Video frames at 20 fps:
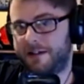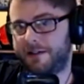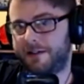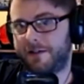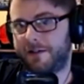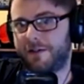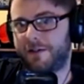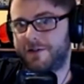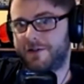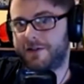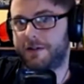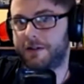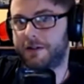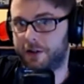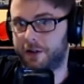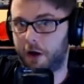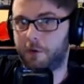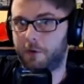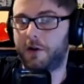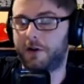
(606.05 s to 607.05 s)
that decision
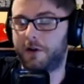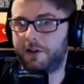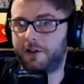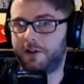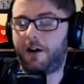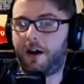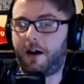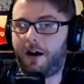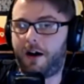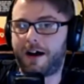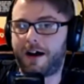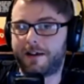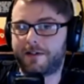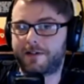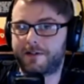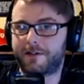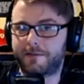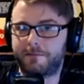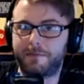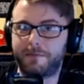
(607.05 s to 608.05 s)
and go on to
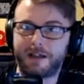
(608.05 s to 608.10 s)
ice,